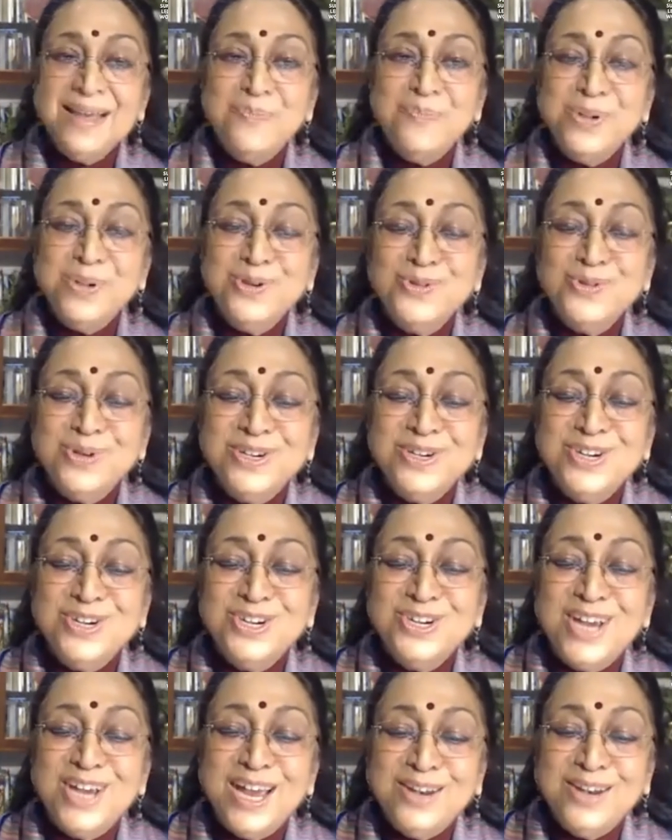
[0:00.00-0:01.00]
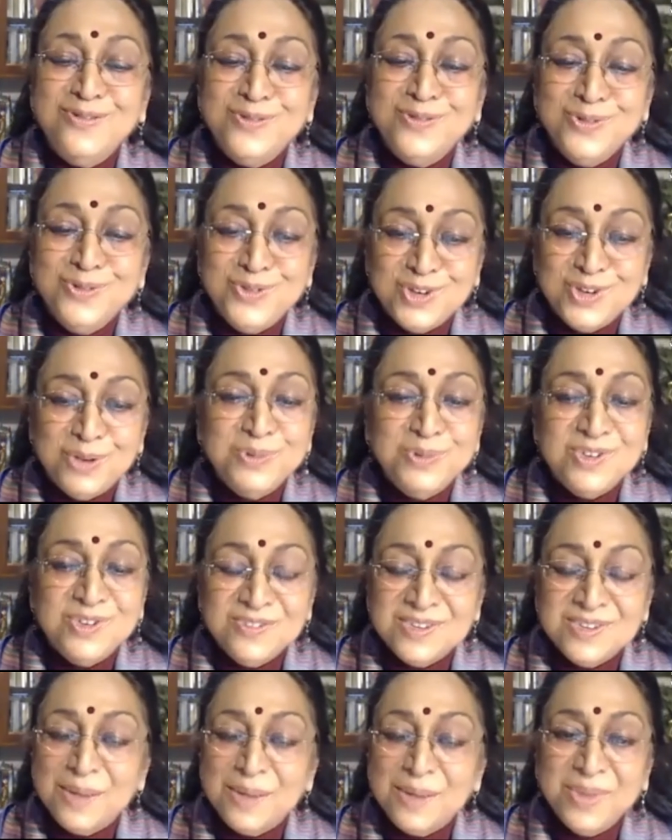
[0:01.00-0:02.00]
into a shared future, which
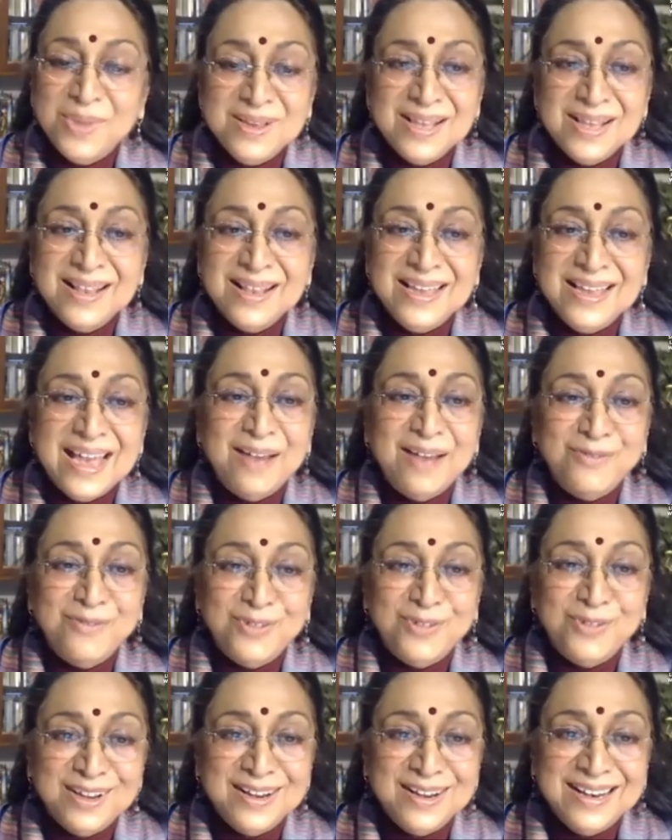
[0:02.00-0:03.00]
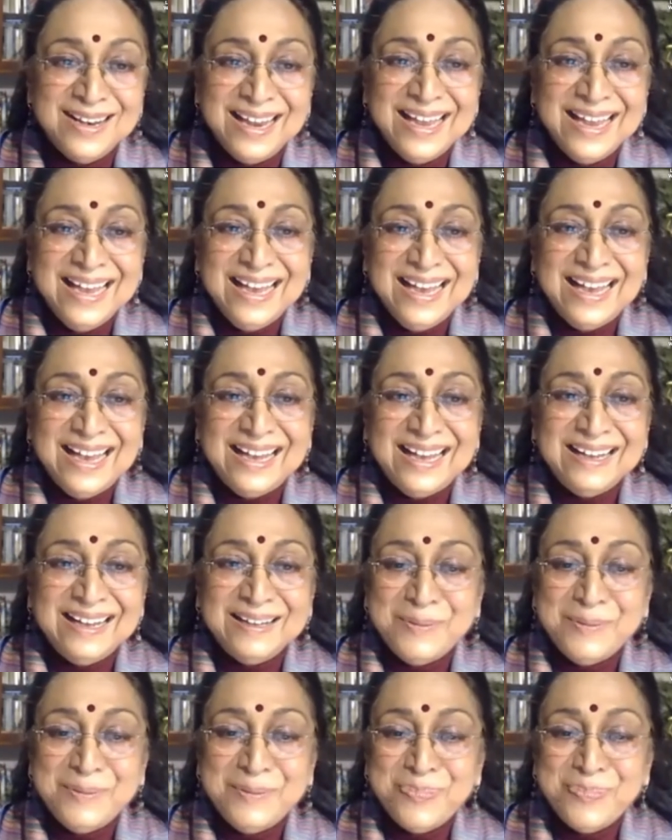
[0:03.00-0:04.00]
is something that the African
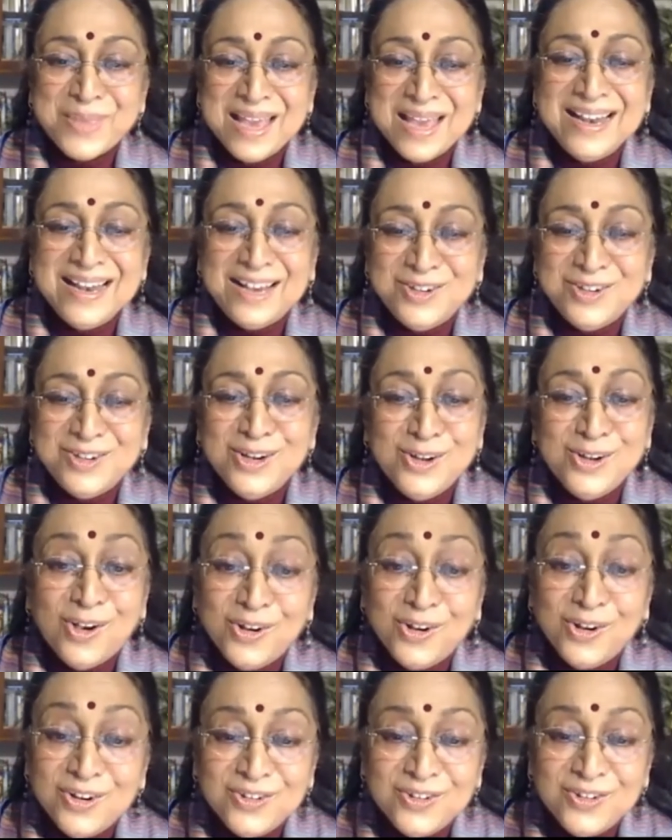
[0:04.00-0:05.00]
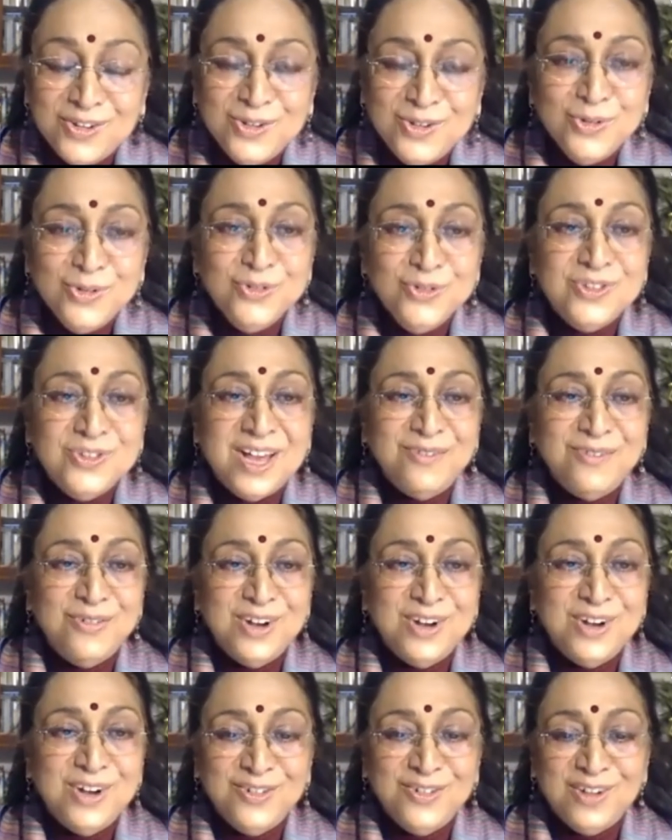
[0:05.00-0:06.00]
National Congress used that
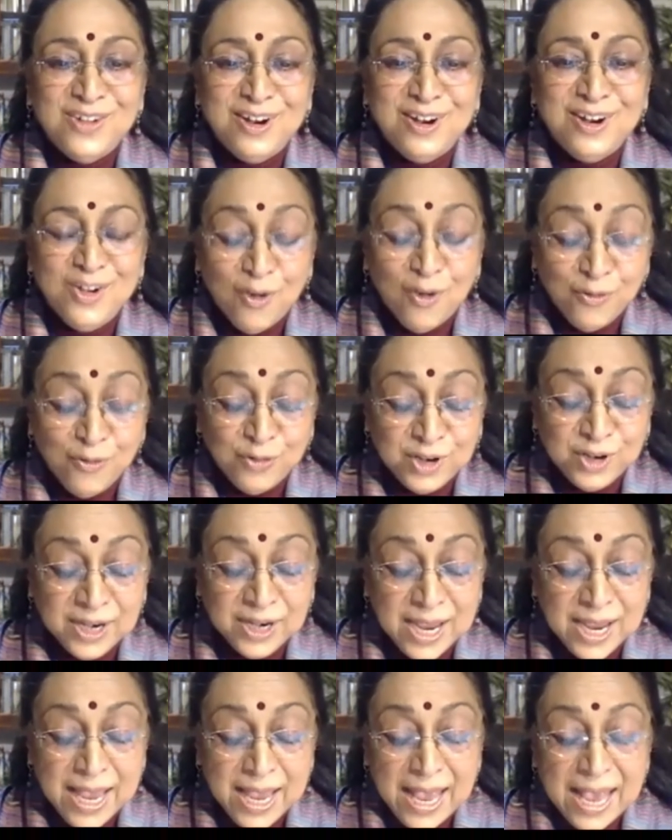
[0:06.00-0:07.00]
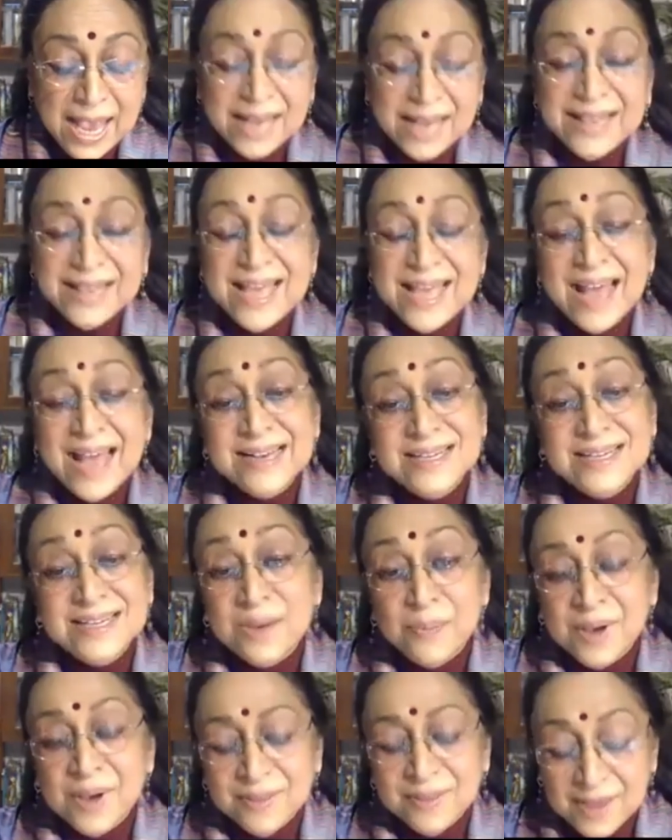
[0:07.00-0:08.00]
phrase very often in the
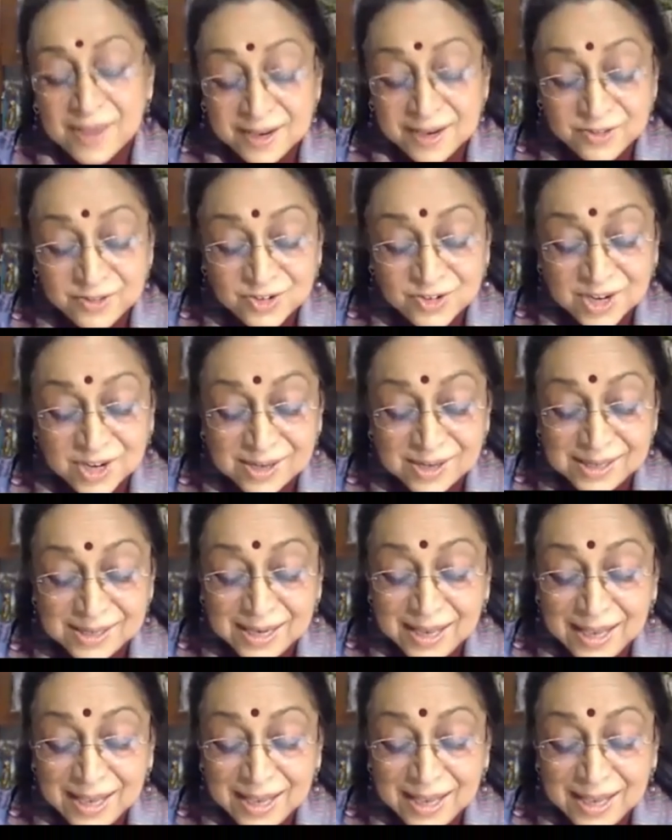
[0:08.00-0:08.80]
anti-apartheid struggle.